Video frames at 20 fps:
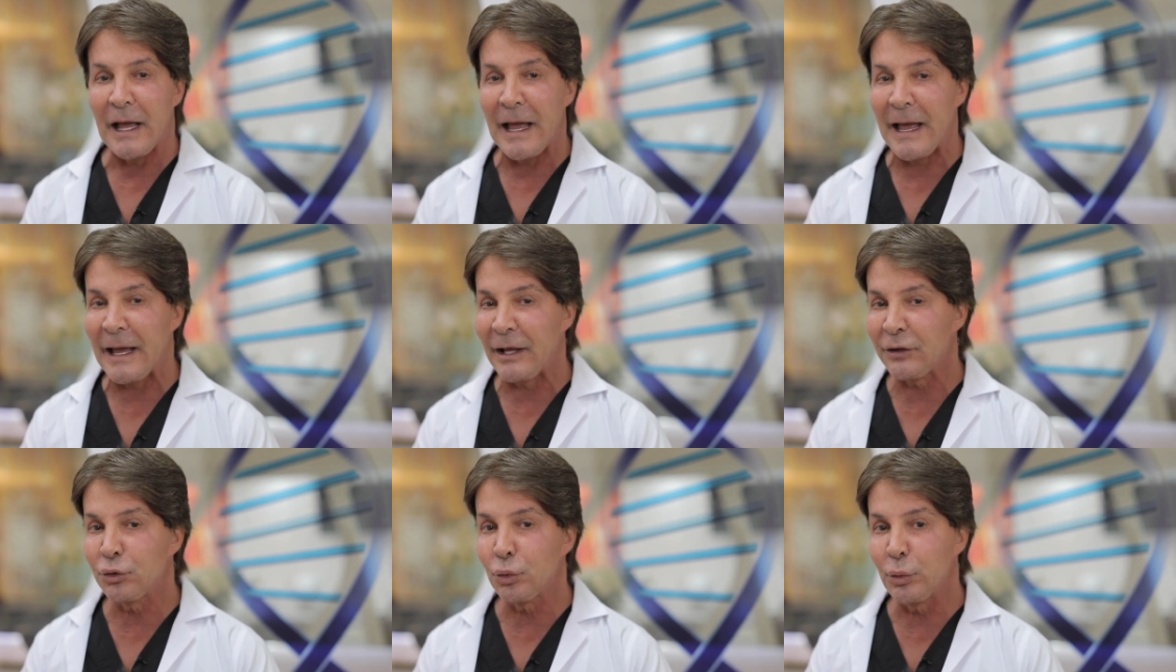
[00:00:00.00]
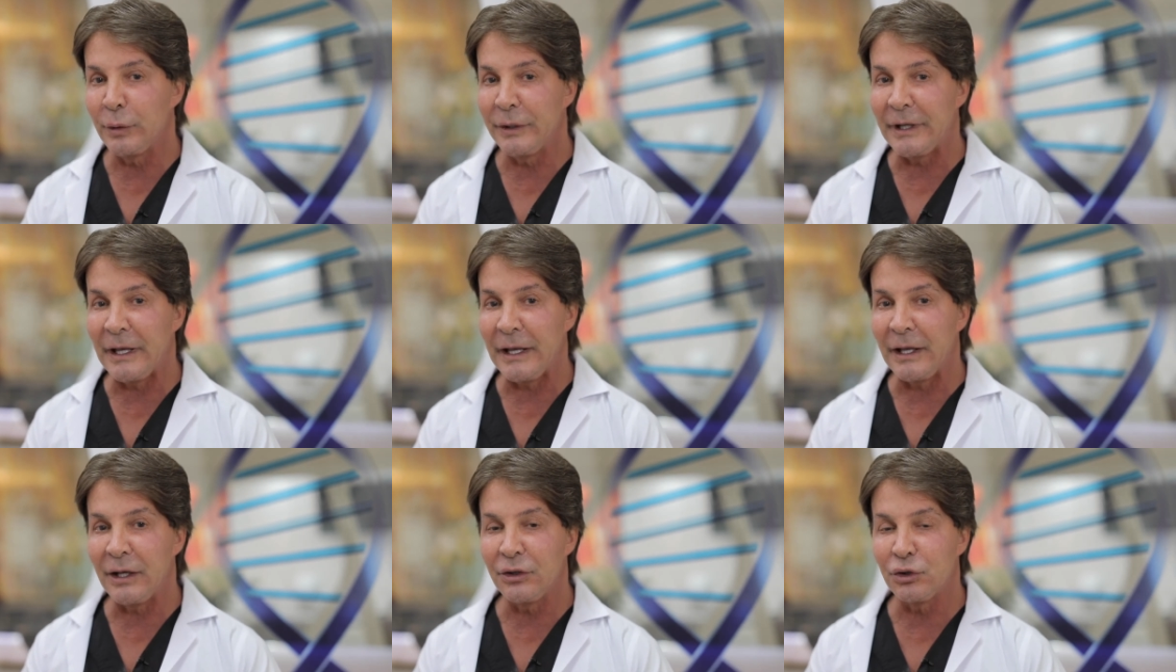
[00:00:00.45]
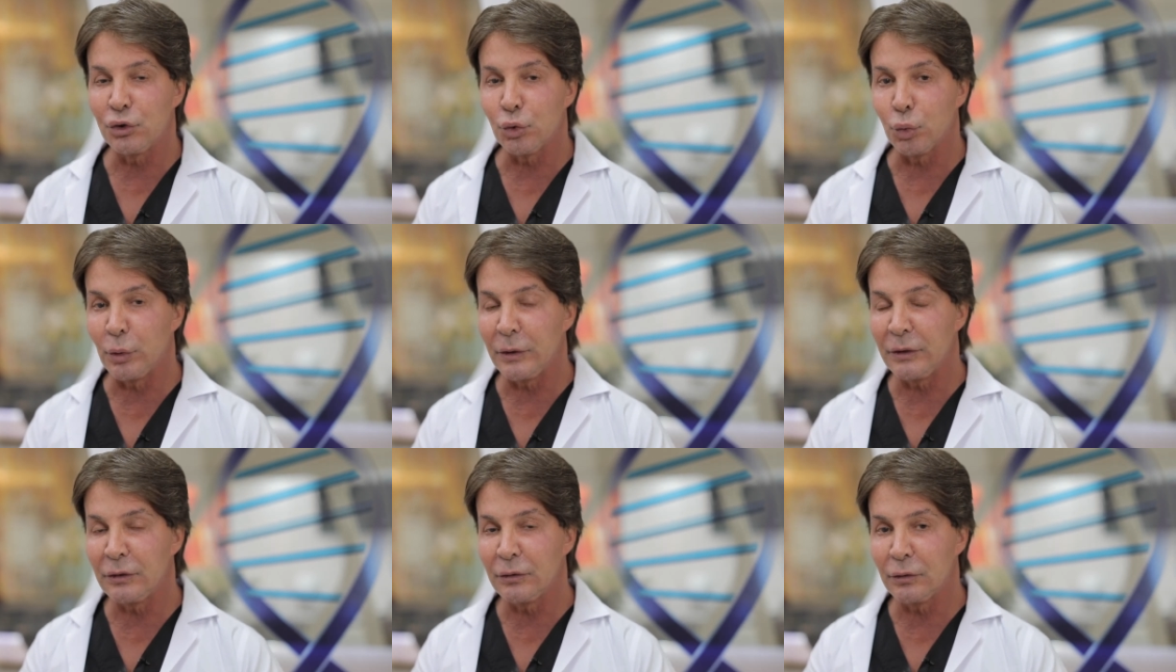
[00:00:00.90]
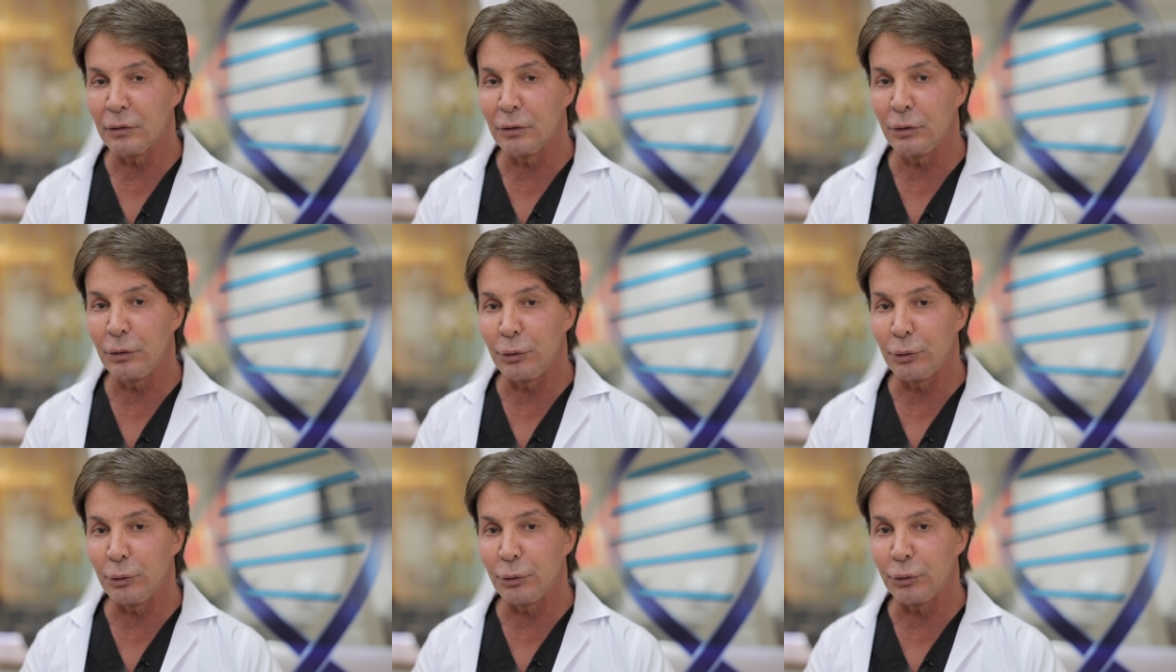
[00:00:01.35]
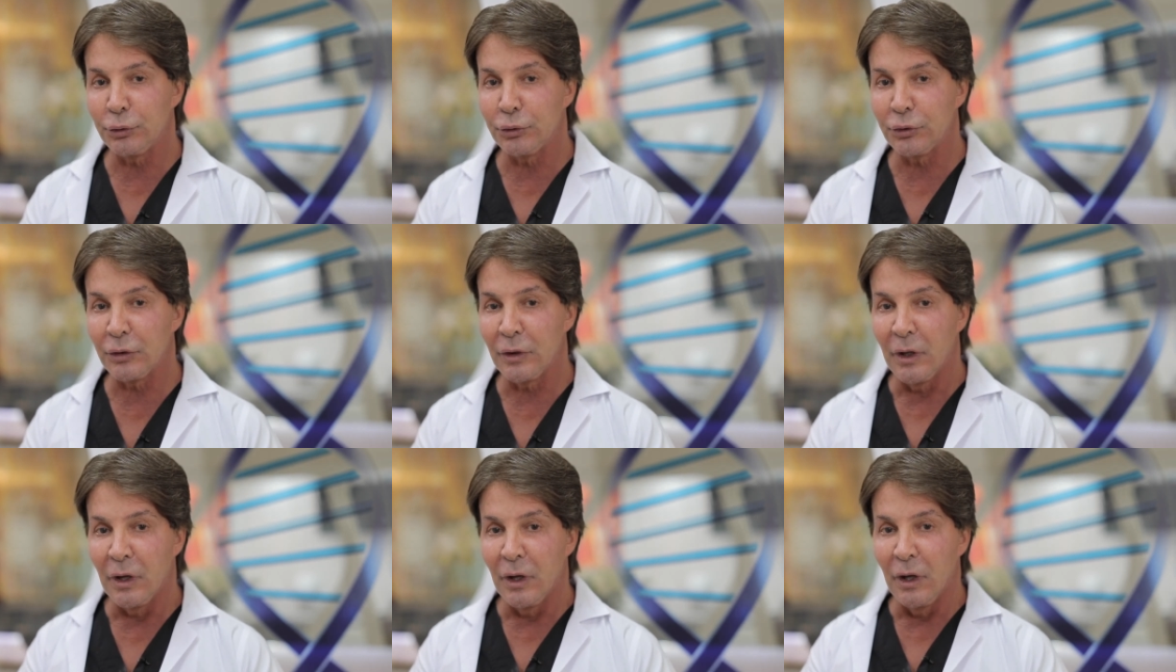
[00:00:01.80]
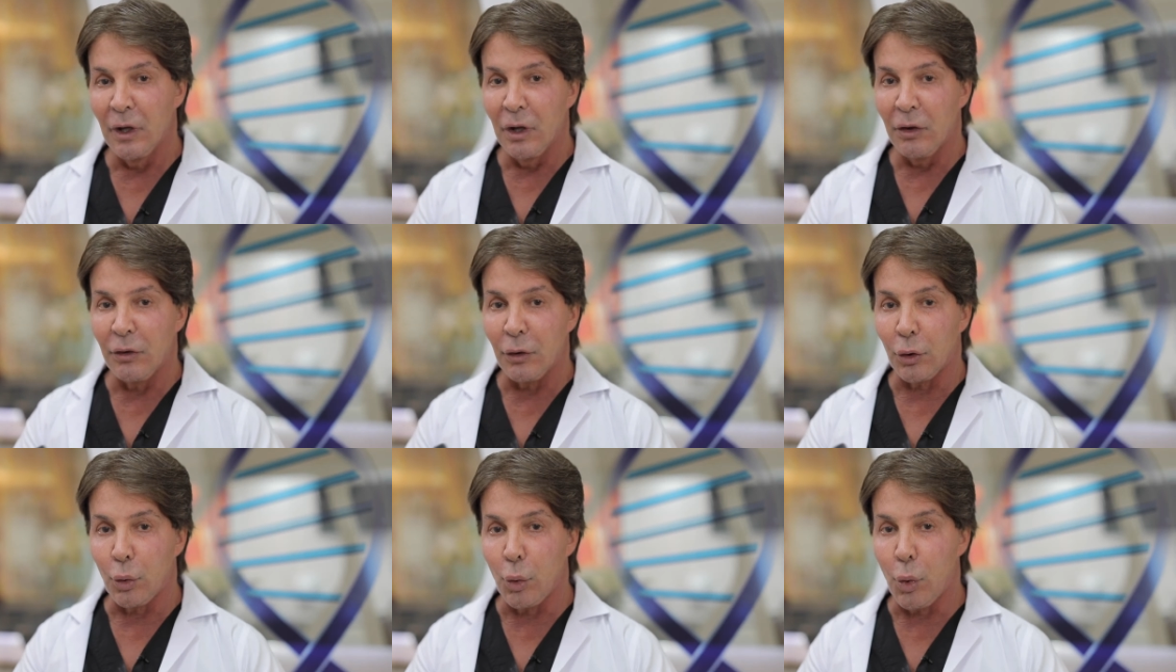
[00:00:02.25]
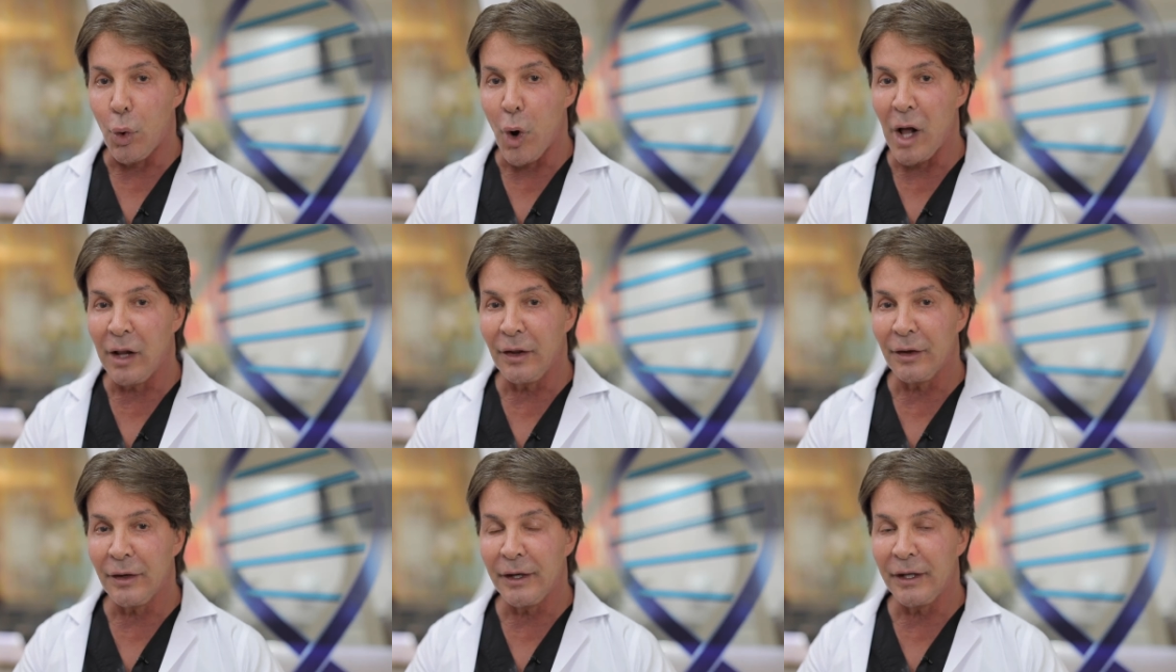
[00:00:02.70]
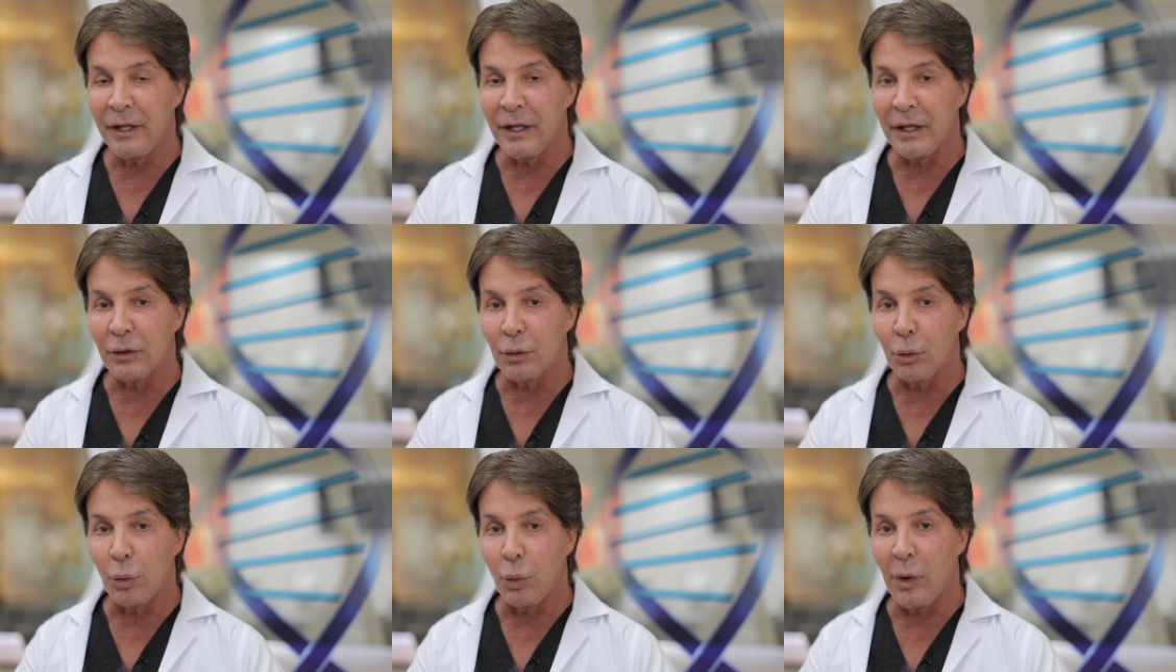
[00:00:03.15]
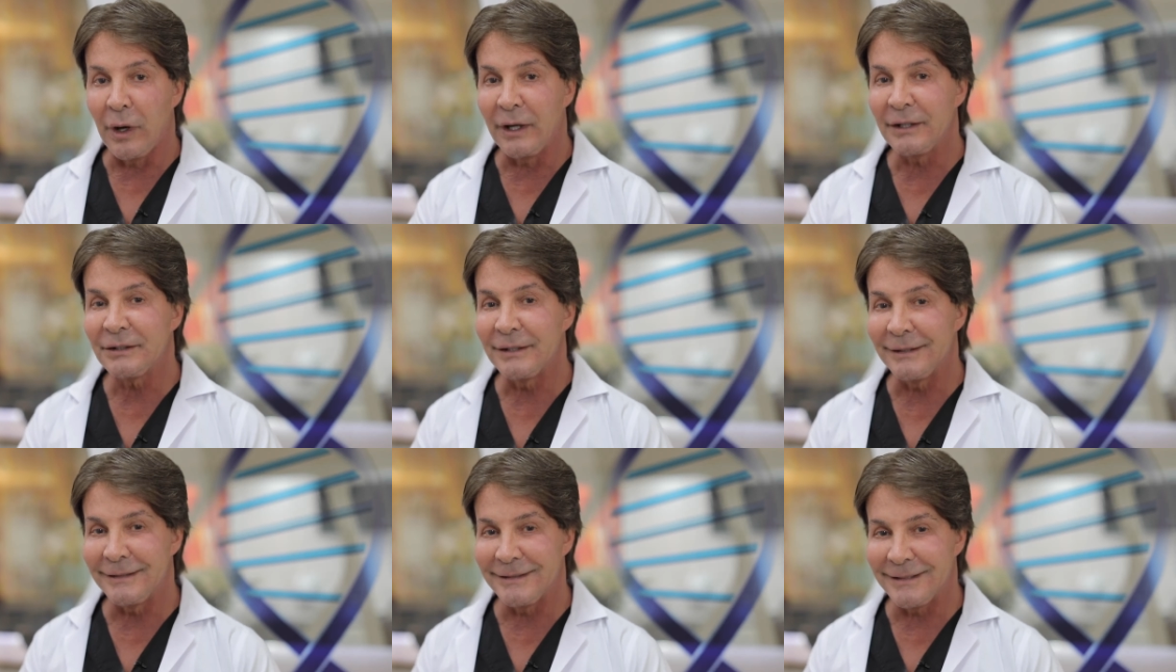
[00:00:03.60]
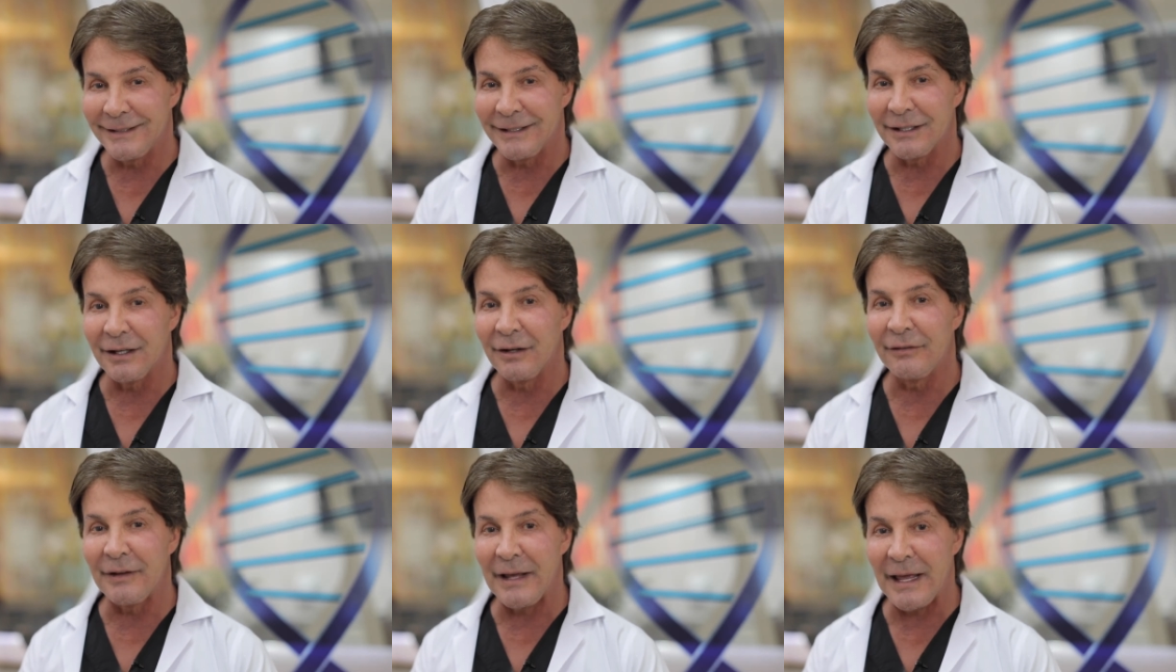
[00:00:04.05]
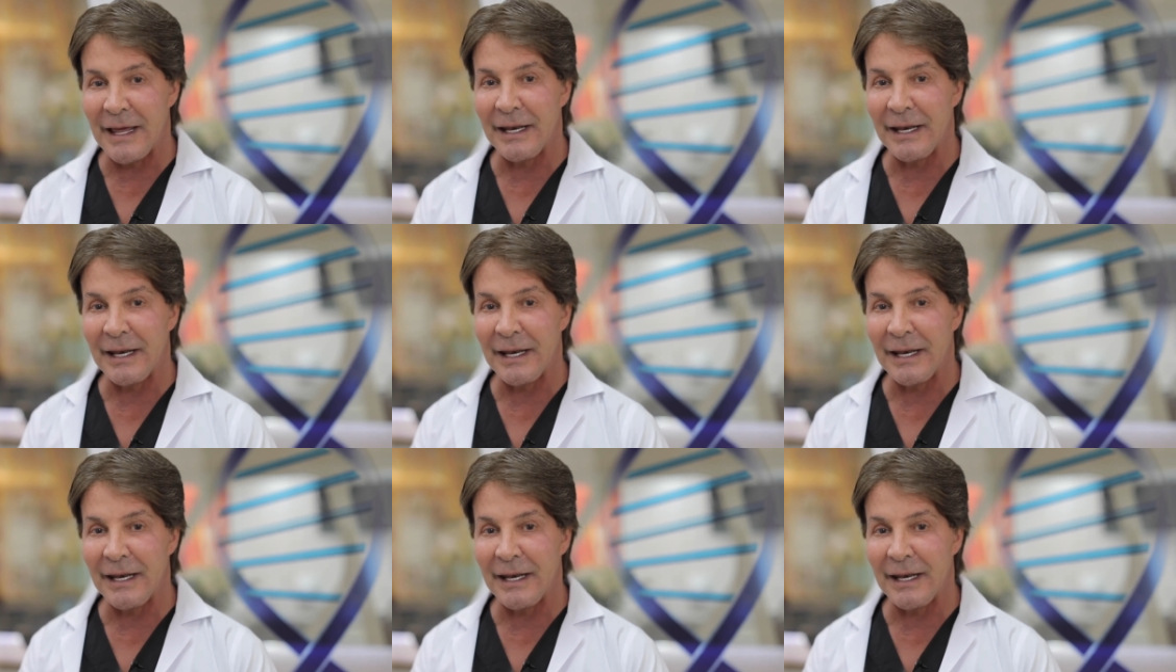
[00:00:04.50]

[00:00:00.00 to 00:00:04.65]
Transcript: As we age, we lose the quality and quantity of